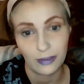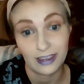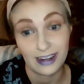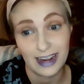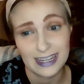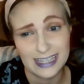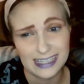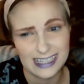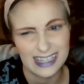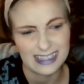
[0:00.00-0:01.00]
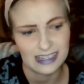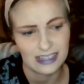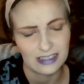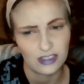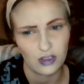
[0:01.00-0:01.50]
but I need to get it
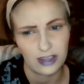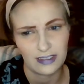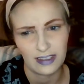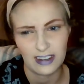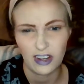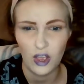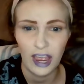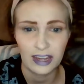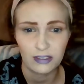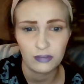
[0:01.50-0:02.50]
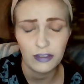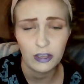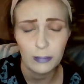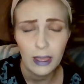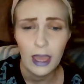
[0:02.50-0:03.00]
done, so I decided to go ahead and film